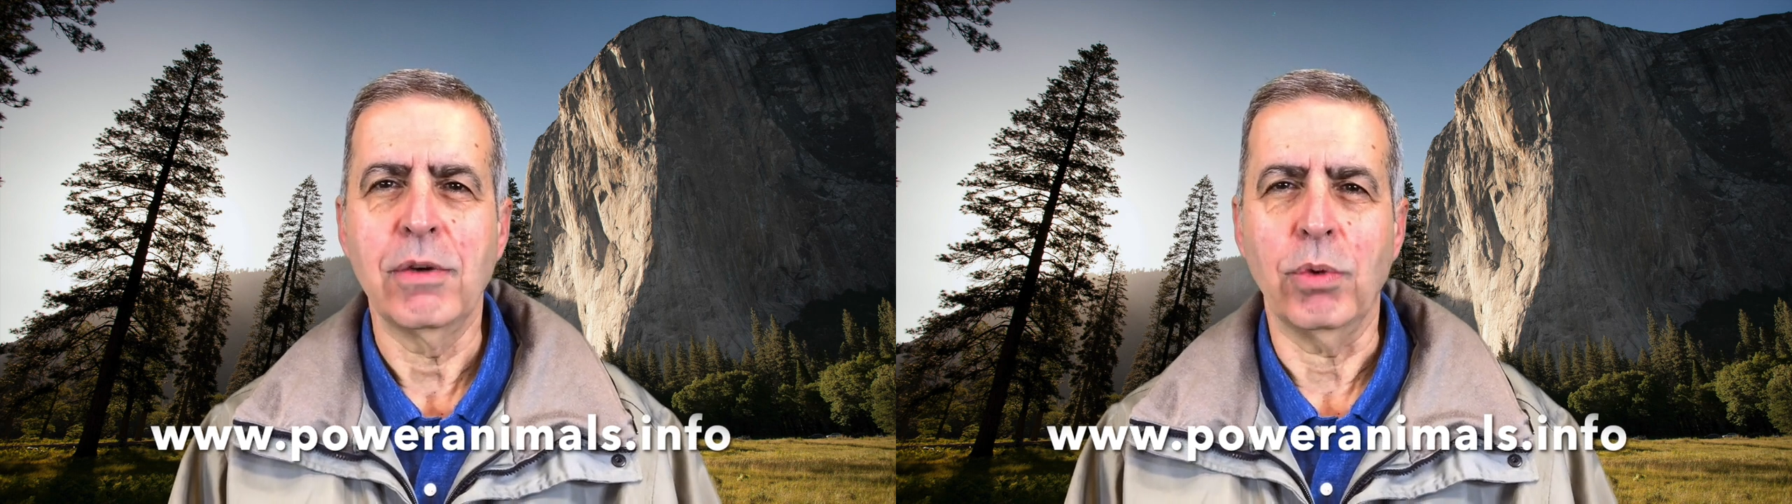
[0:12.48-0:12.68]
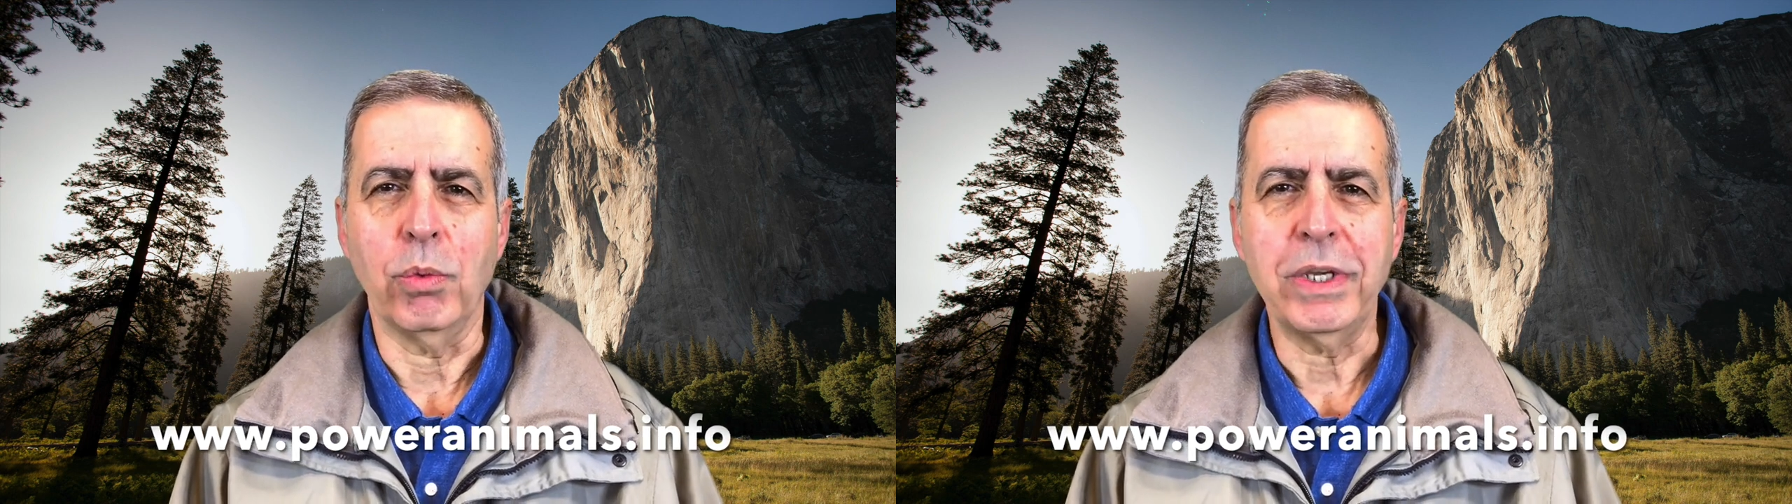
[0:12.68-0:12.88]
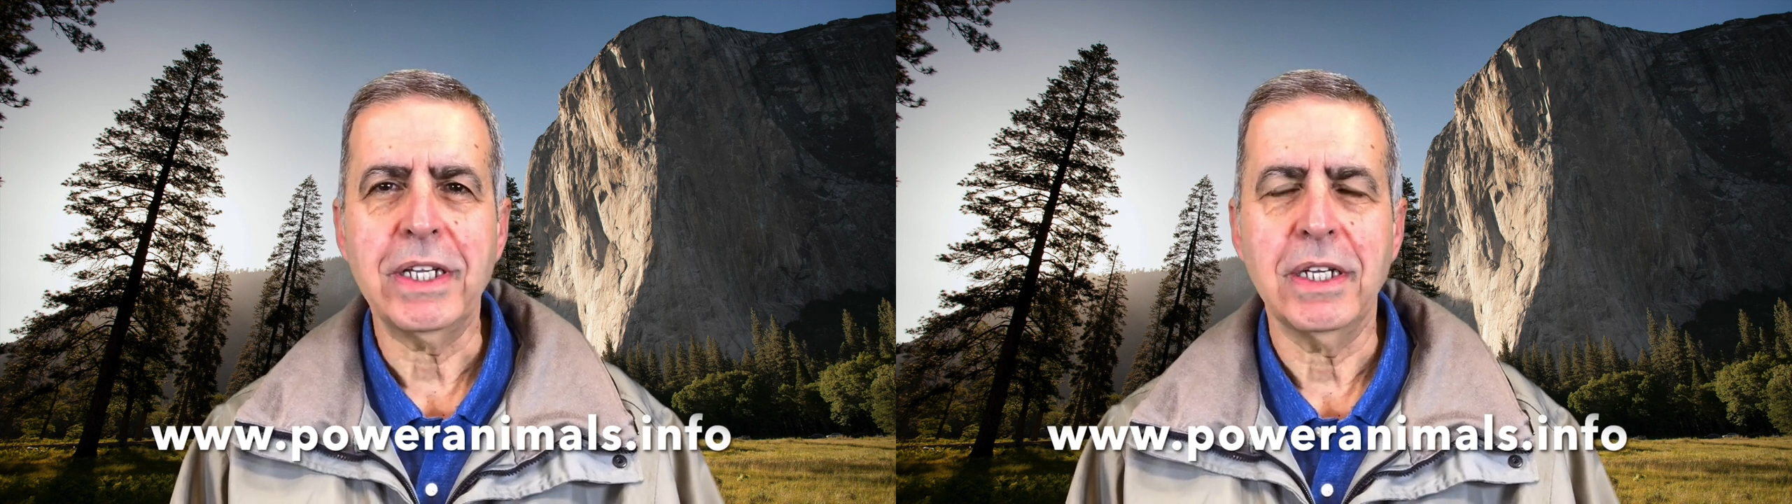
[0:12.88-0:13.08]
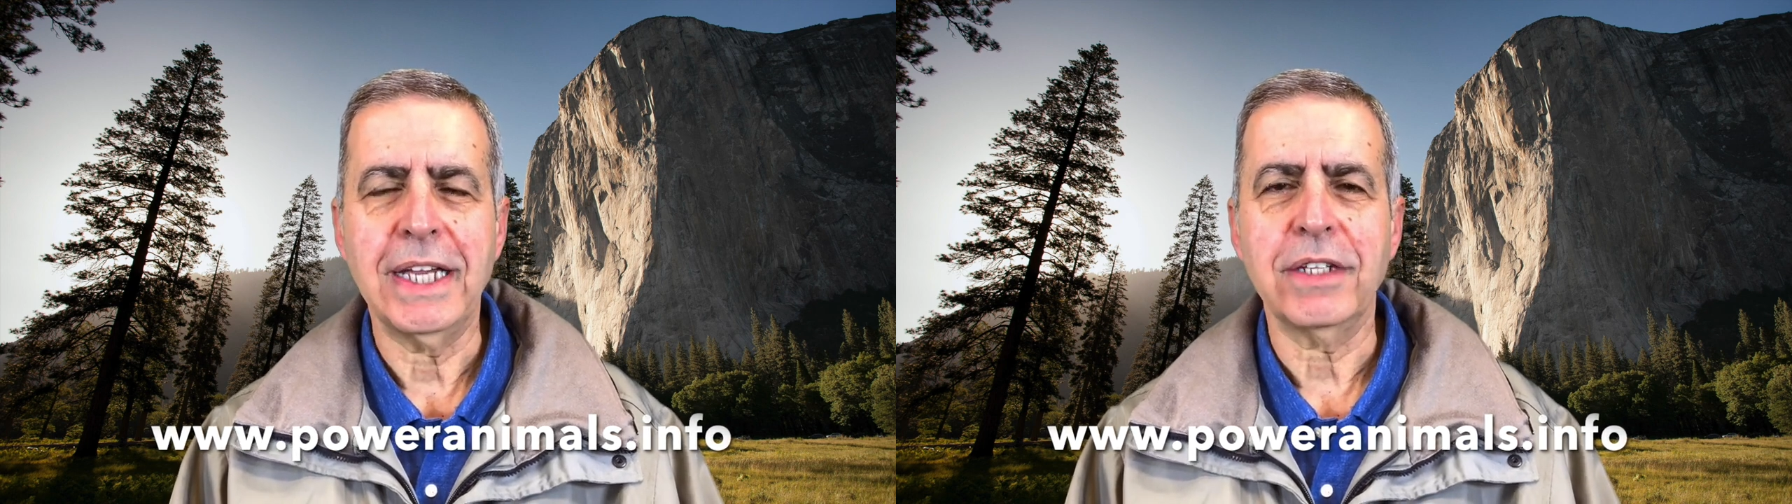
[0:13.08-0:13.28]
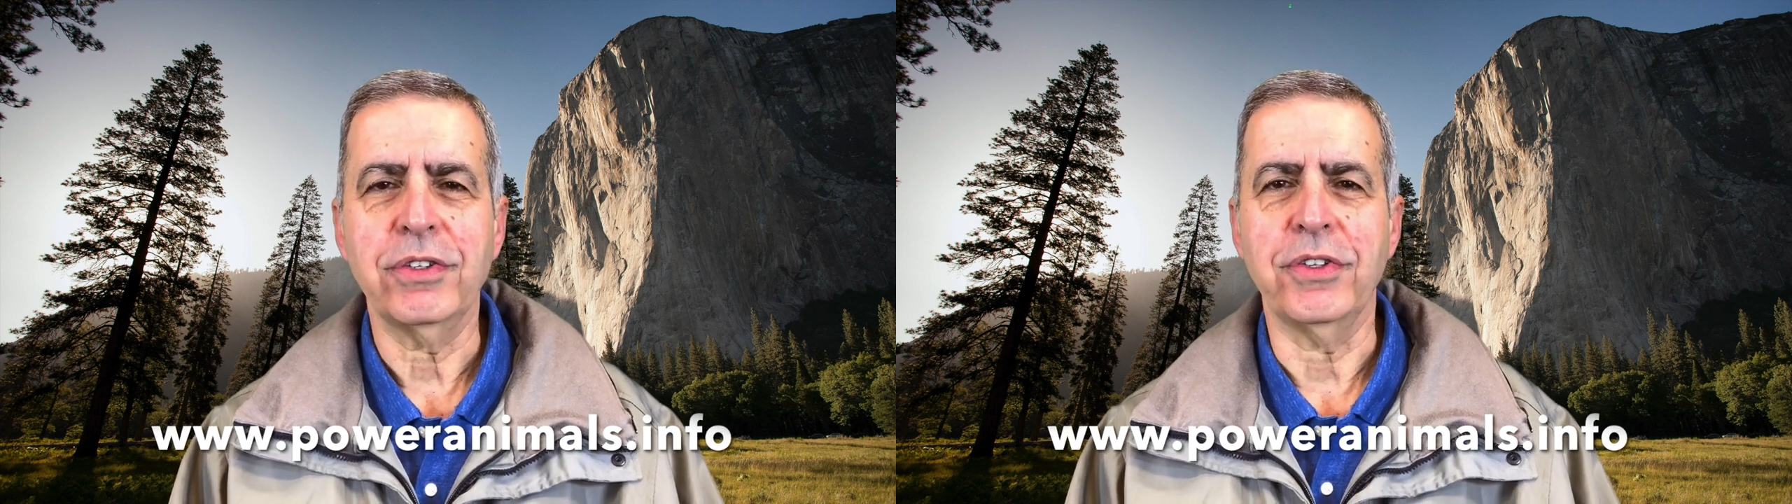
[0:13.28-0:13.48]
When we
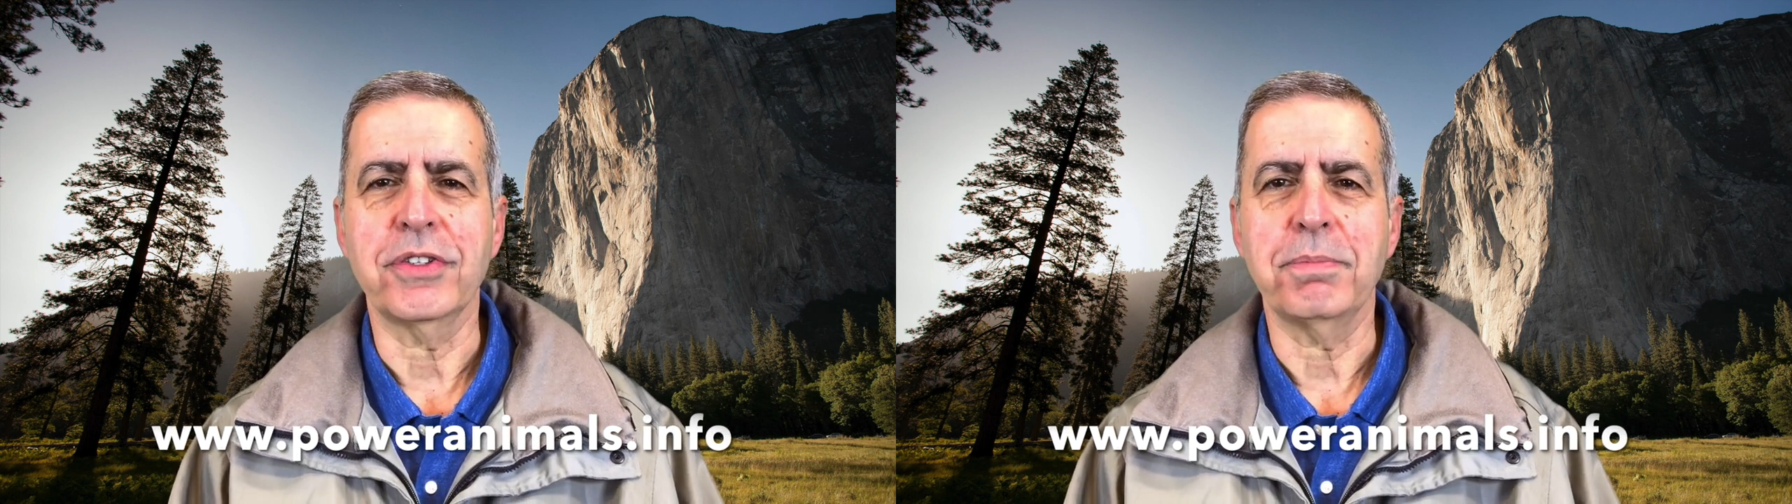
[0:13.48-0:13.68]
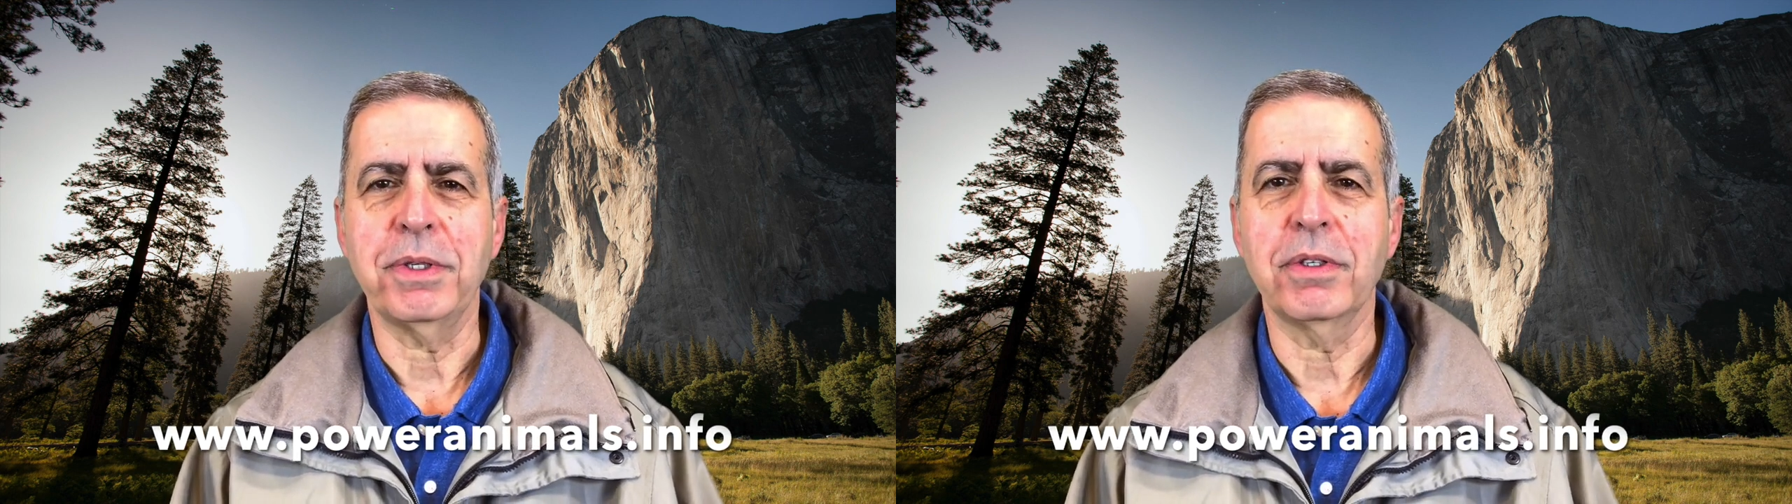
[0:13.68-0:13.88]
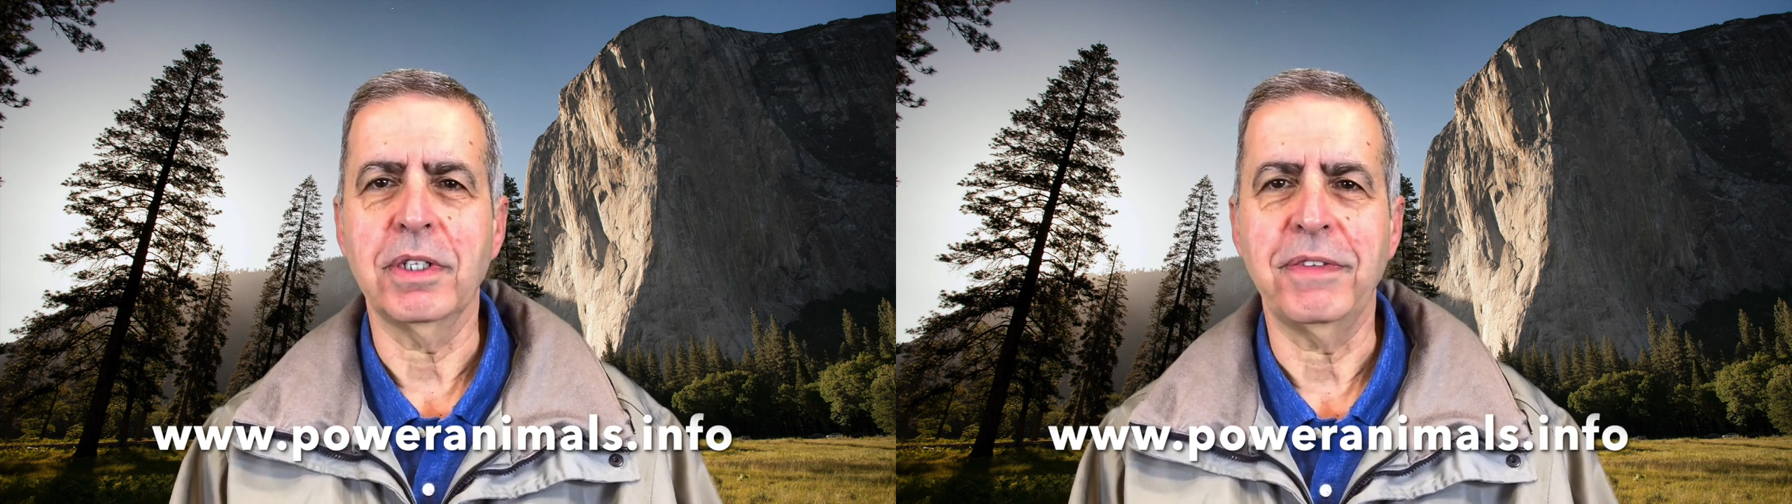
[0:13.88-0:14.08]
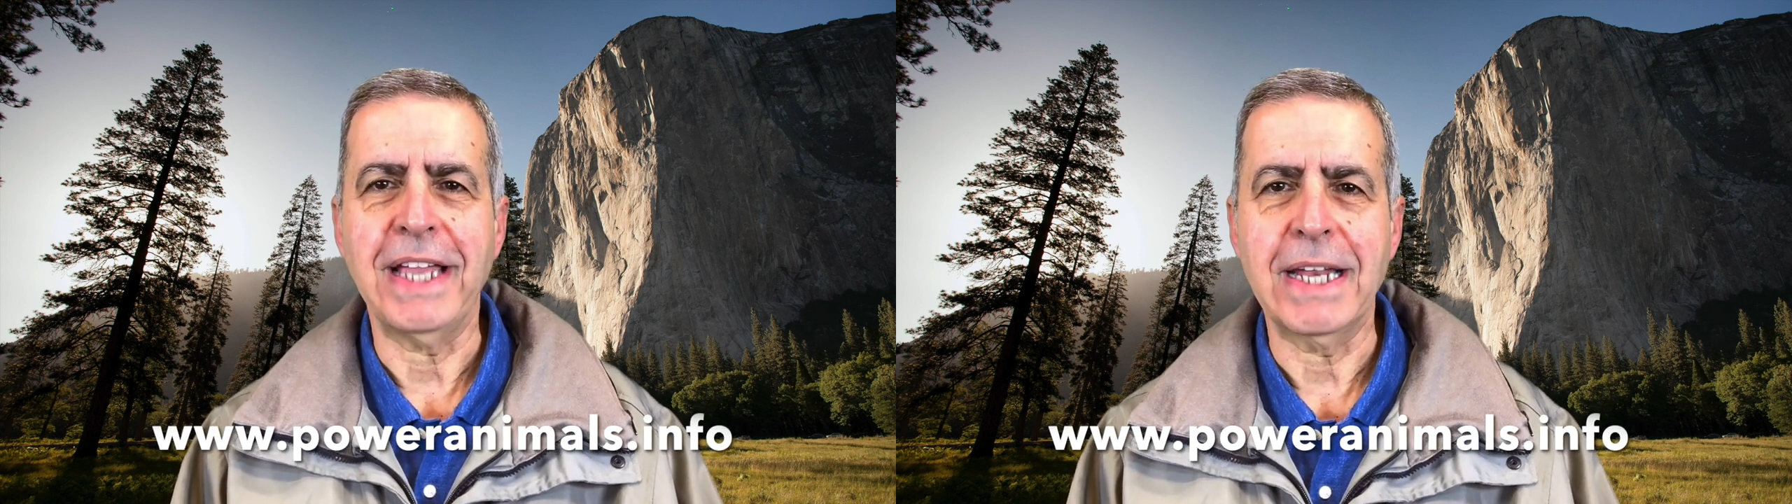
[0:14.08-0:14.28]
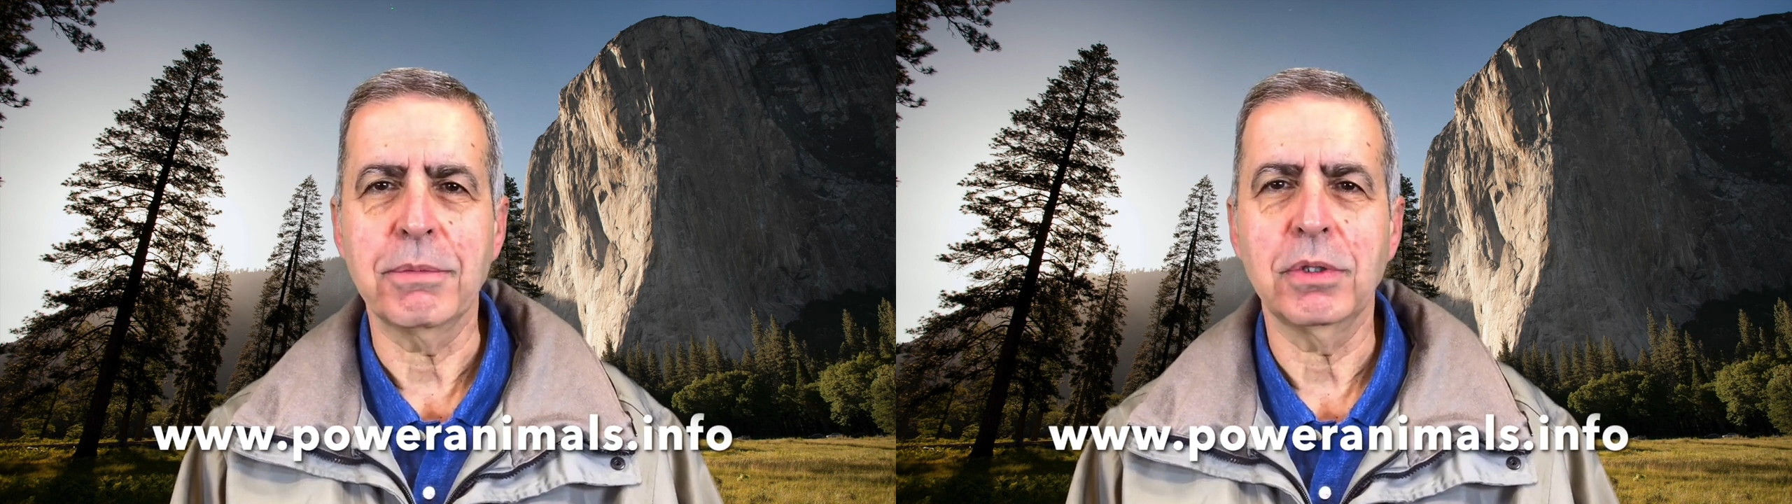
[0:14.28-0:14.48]
connect to the spirit of the
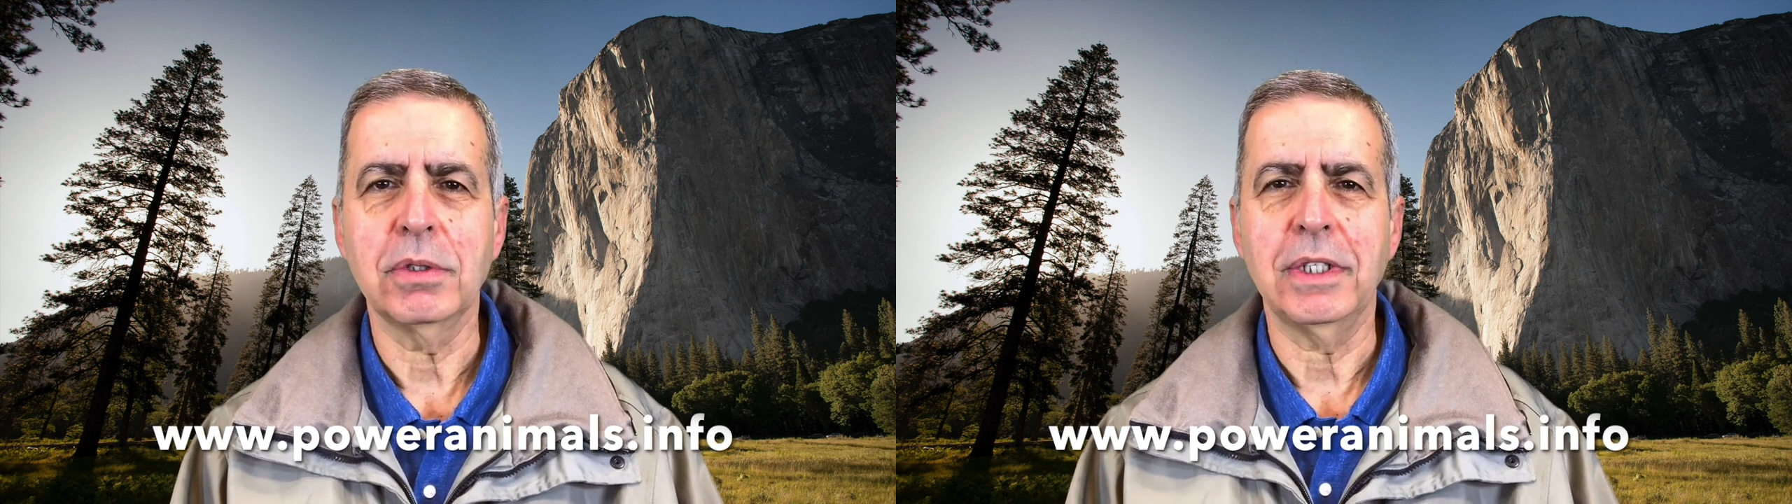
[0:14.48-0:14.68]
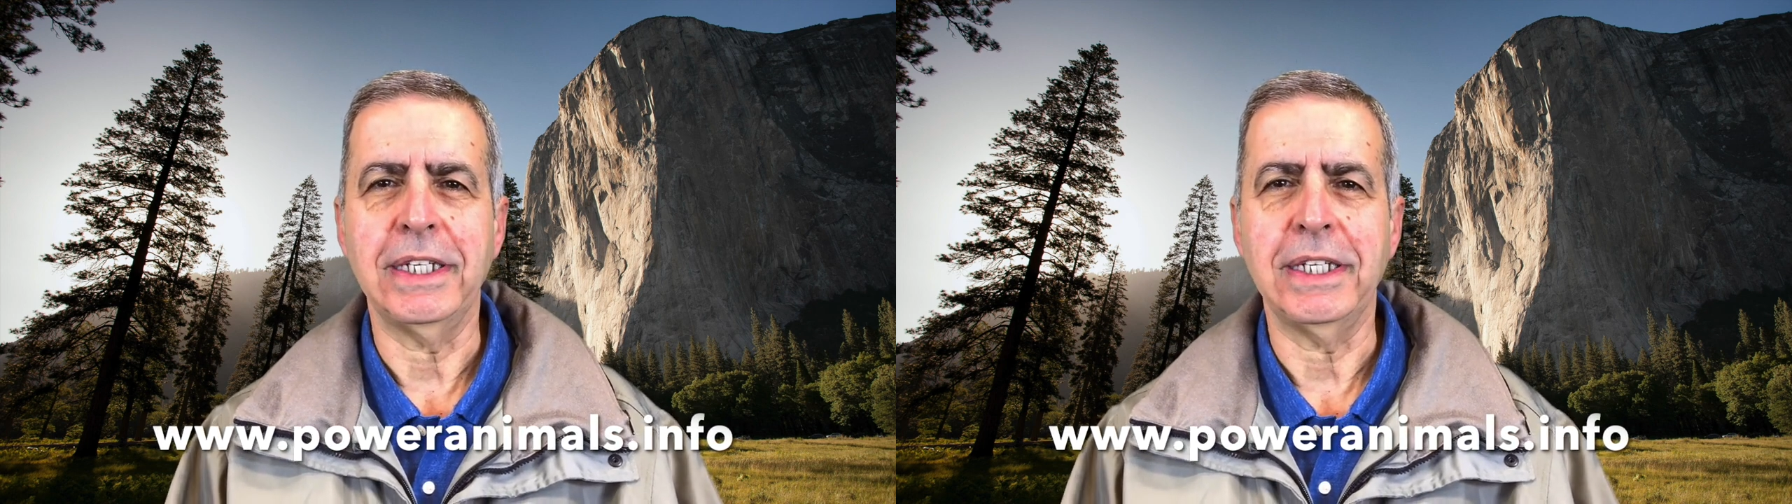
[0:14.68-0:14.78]
animal,